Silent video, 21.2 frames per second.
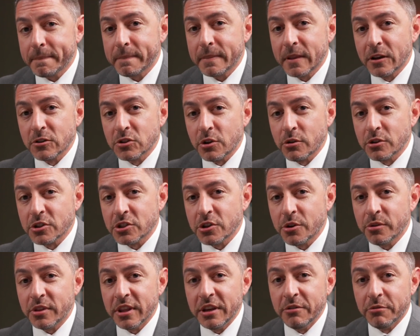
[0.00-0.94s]
There's
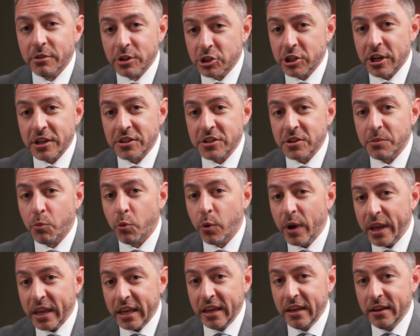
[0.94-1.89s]
also the RECESSIM
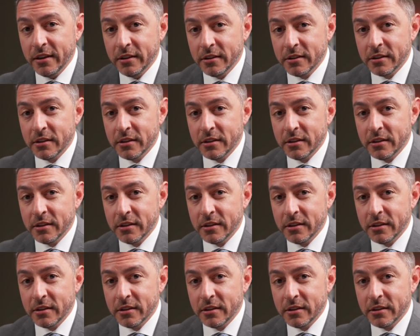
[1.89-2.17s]
Wiki.